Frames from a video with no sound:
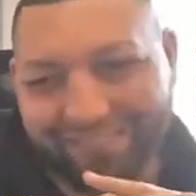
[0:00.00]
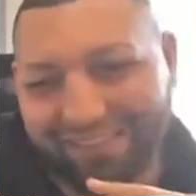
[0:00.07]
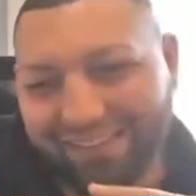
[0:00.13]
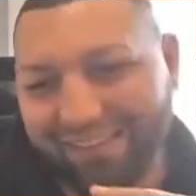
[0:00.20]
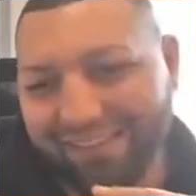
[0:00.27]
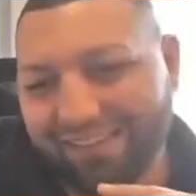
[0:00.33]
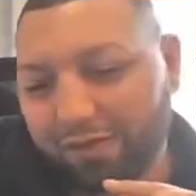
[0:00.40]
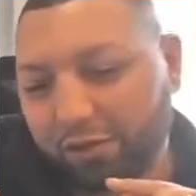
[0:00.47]

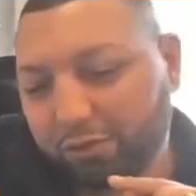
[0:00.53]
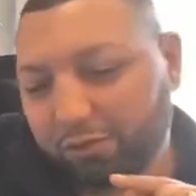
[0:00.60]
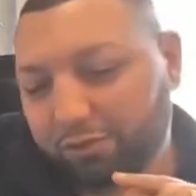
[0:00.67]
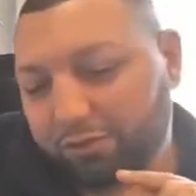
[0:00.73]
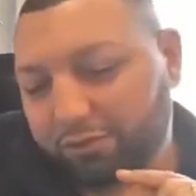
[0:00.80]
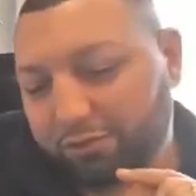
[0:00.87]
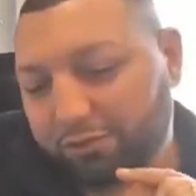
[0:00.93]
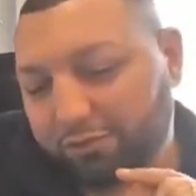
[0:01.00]
it
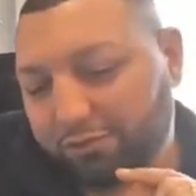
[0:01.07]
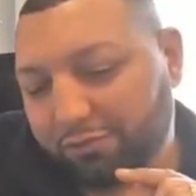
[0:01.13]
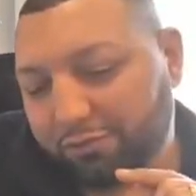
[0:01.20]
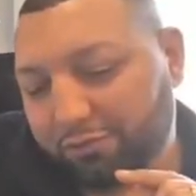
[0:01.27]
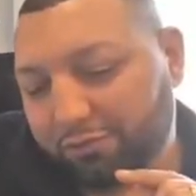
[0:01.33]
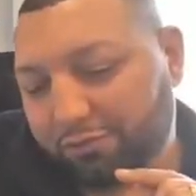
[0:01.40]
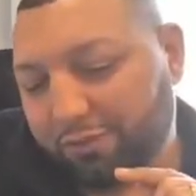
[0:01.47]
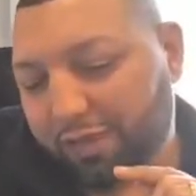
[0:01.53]
goes,
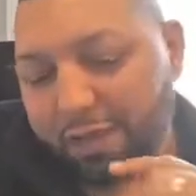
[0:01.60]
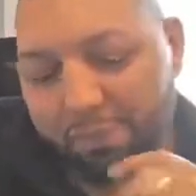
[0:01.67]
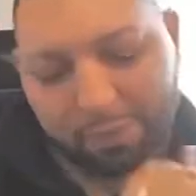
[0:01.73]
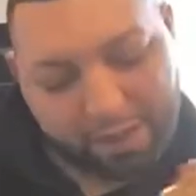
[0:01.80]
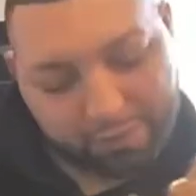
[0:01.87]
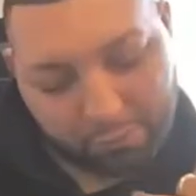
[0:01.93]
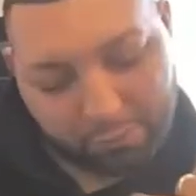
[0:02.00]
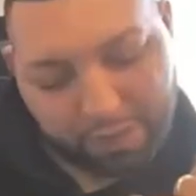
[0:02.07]
hey,
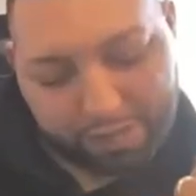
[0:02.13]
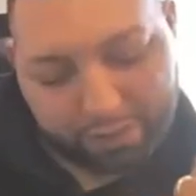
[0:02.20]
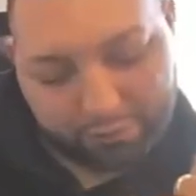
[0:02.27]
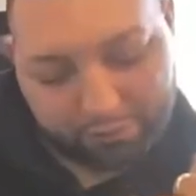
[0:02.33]
by the way,